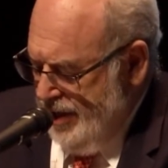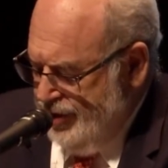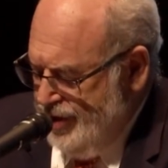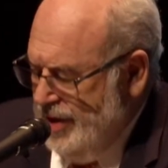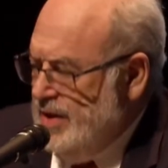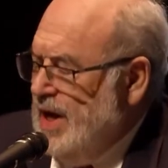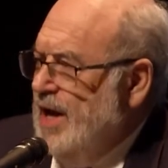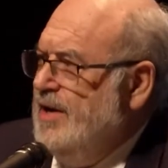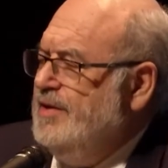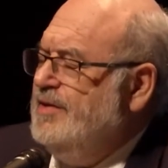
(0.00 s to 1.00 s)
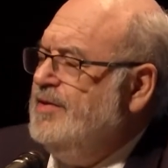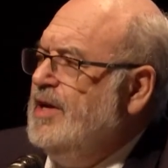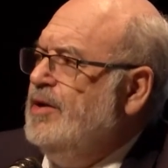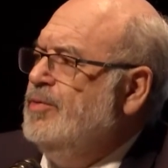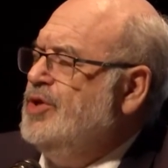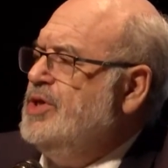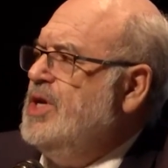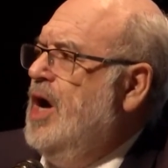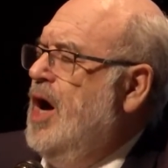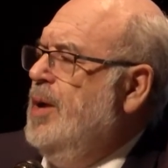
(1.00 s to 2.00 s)
She had a distinguished
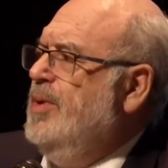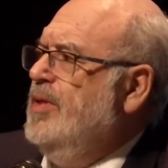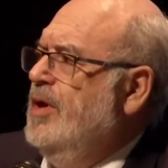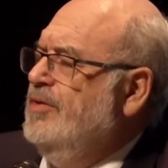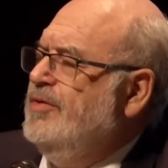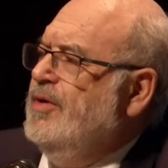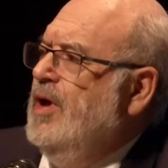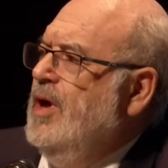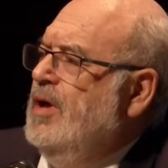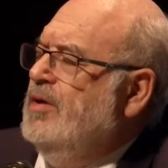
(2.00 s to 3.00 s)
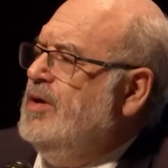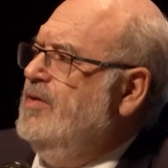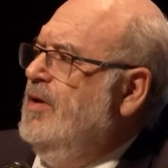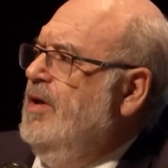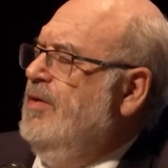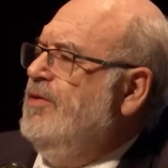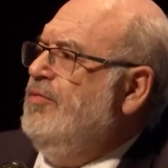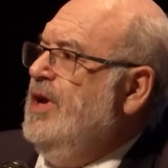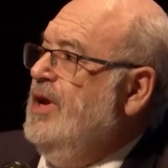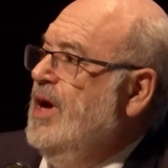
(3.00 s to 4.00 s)
time in
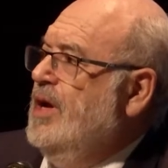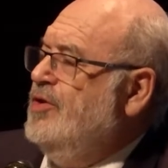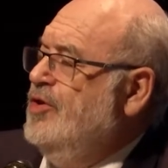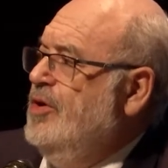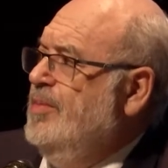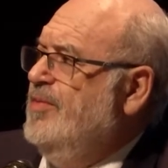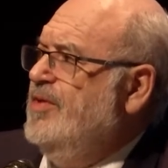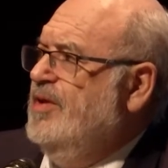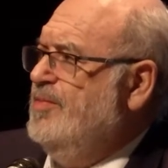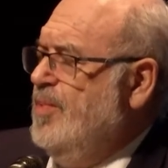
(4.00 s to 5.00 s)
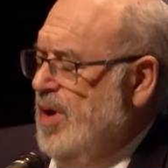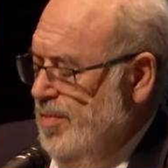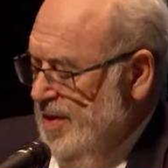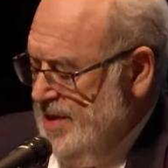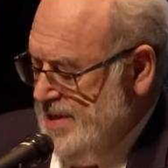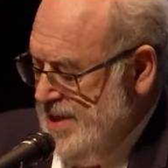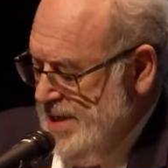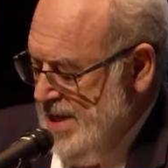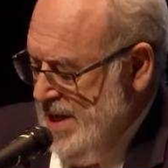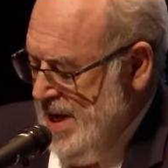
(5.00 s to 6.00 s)
3 terms as Prime Minister.
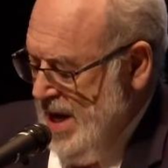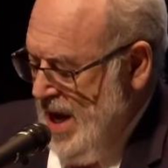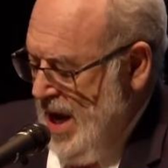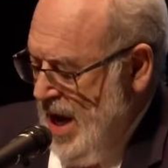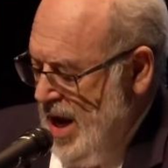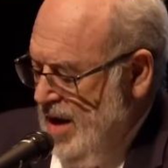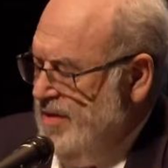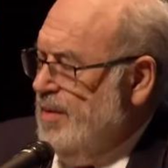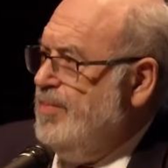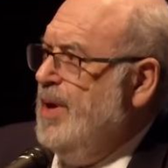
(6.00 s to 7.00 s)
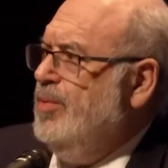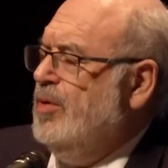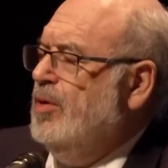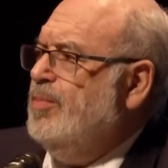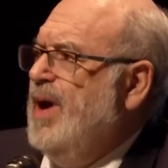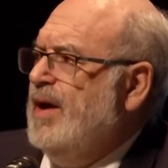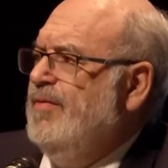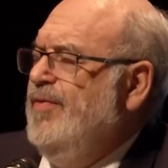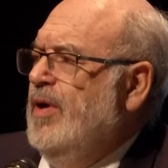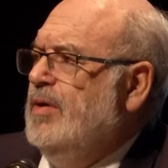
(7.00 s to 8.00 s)
And I think people look back
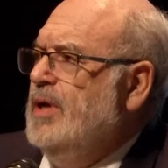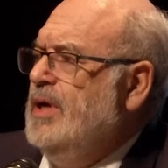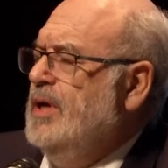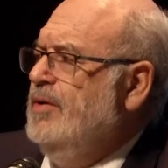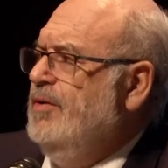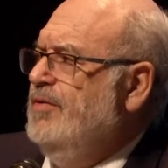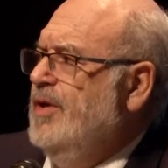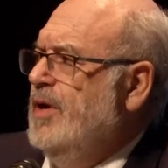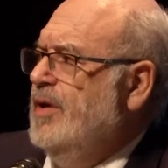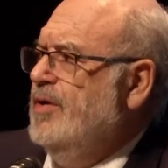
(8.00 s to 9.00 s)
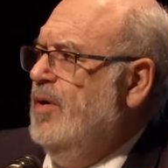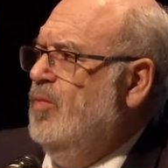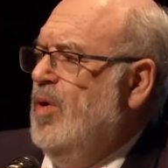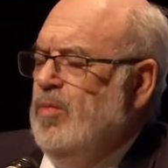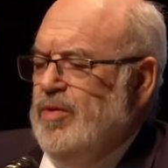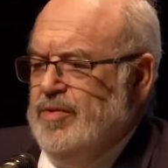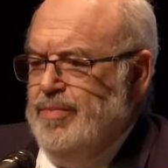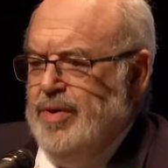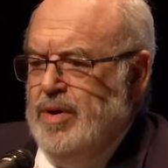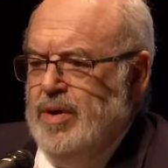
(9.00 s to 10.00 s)
fondly in New Zealand on what was a
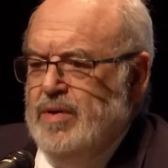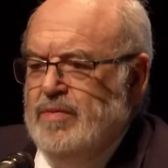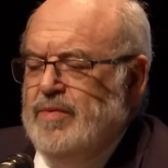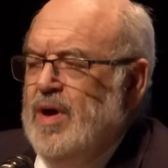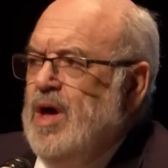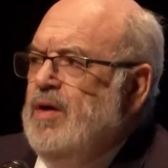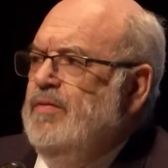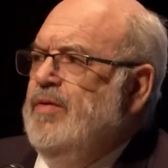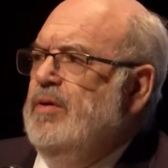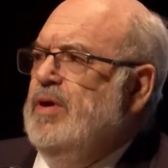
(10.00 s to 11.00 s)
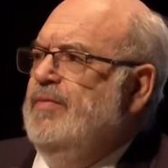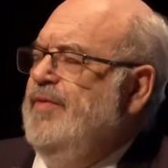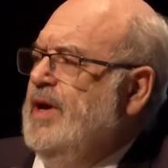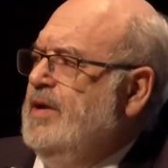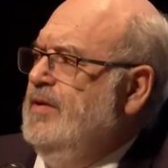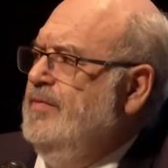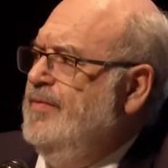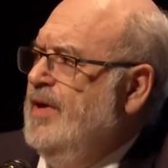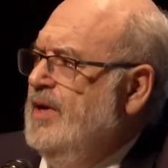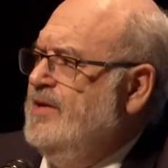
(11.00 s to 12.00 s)
period of very
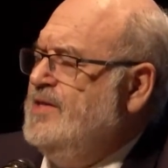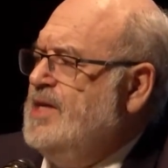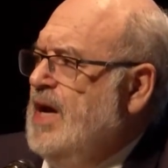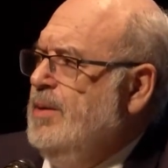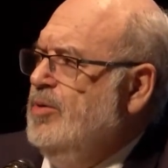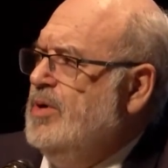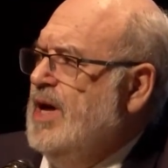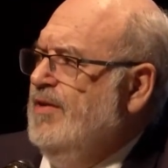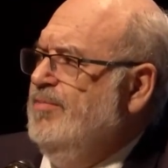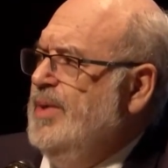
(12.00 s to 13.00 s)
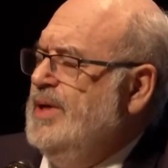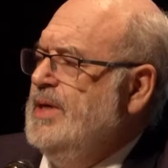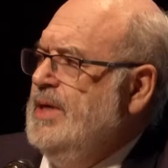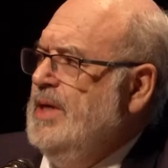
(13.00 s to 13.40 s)
effective, stable government